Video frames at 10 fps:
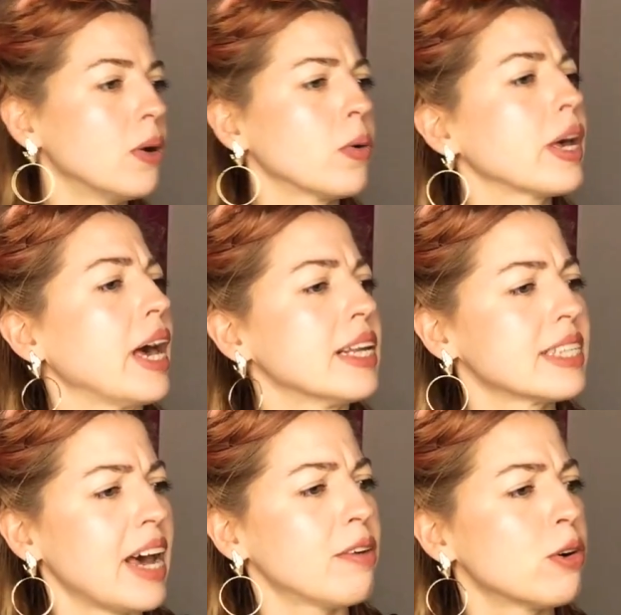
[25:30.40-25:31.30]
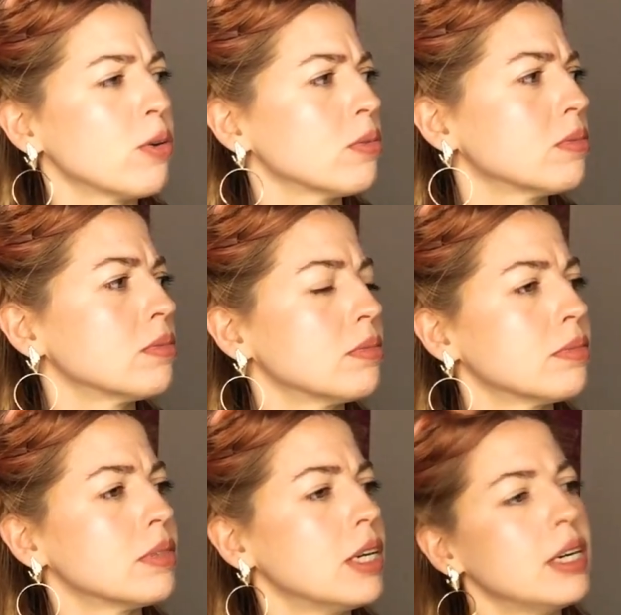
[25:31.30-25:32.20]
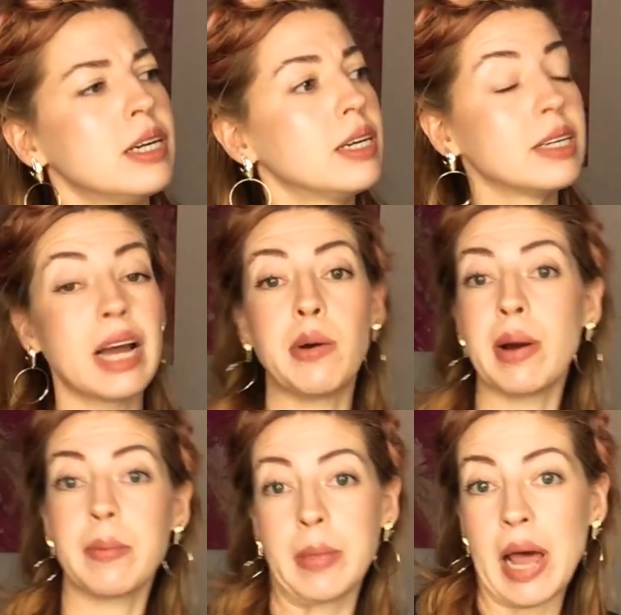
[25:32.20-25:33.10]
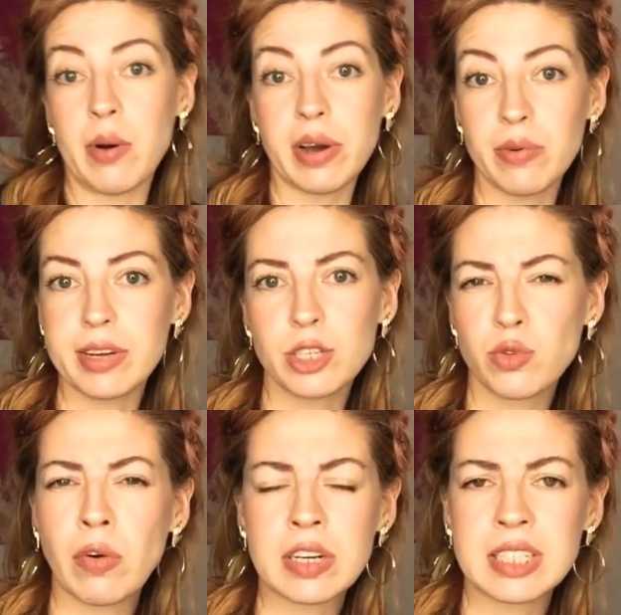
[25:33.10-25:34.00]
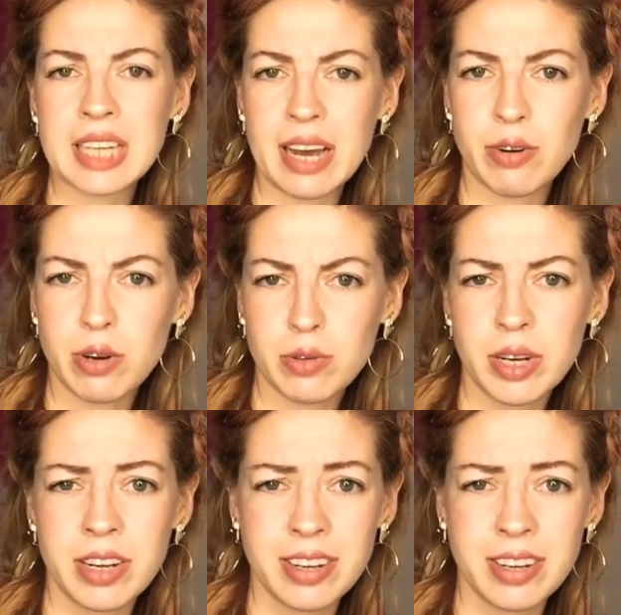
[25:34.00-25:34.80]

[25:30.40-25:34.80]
okay, tarot. Now I now I reached for the tarot,